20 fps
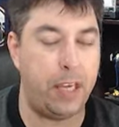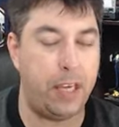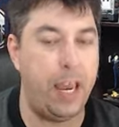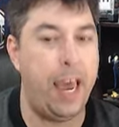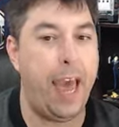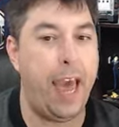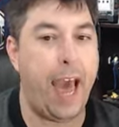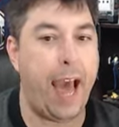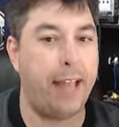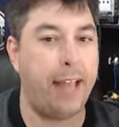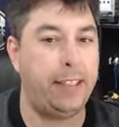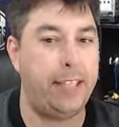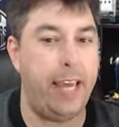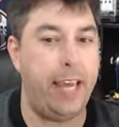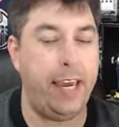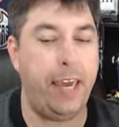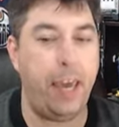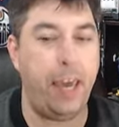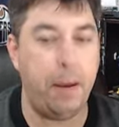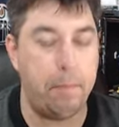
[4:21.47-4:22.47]
at
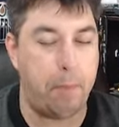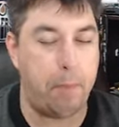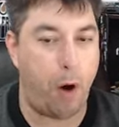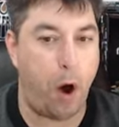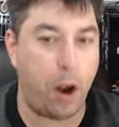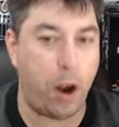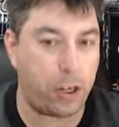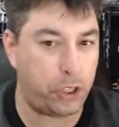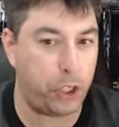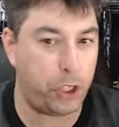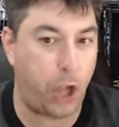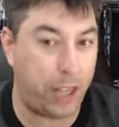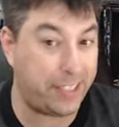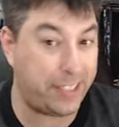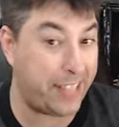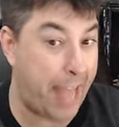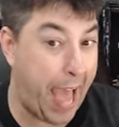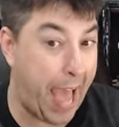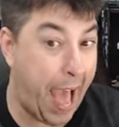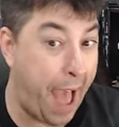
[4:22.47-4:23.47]
taking pockshots
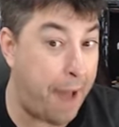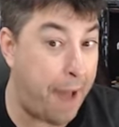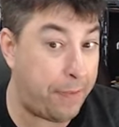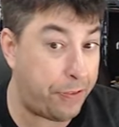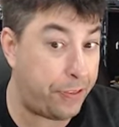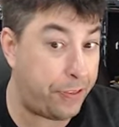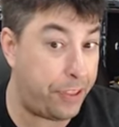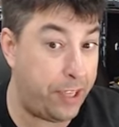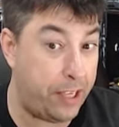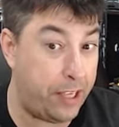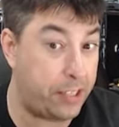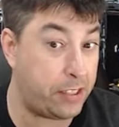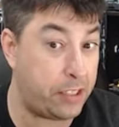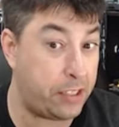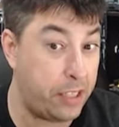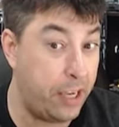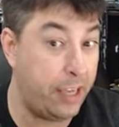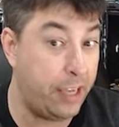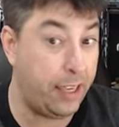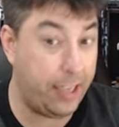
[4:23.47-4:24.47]
at this
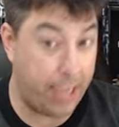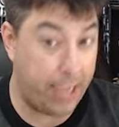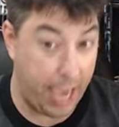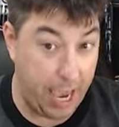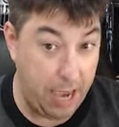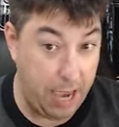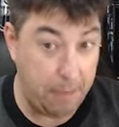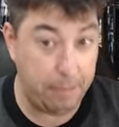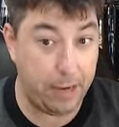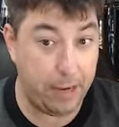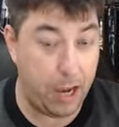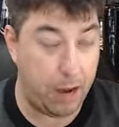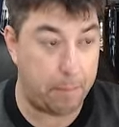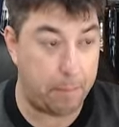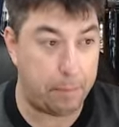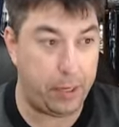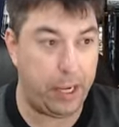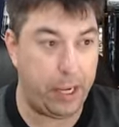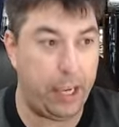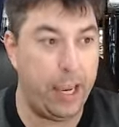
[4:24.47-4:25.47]
game company.